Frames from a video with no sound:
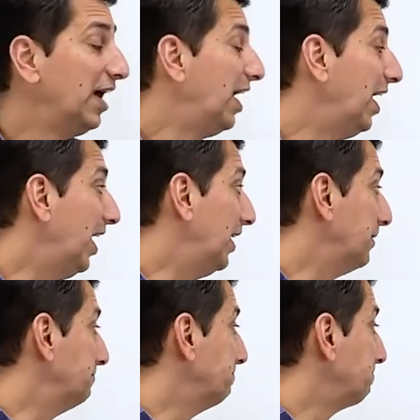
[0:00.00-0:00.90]

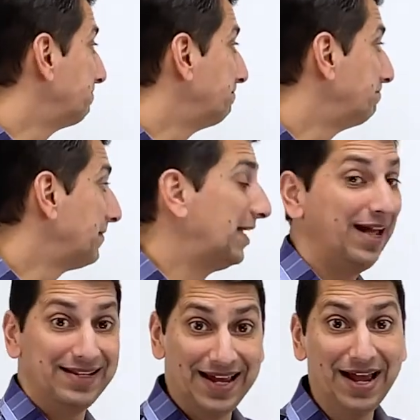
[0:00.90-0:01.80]

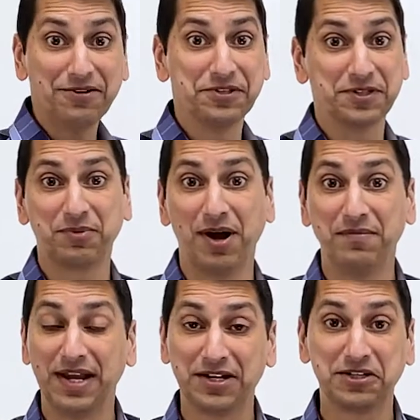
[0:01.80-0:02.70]
tackled this problem
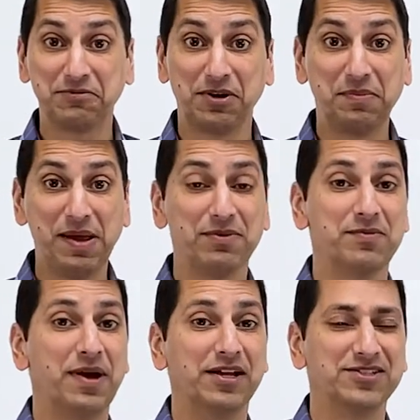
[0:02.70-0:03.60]
and actually wrote a paper about it.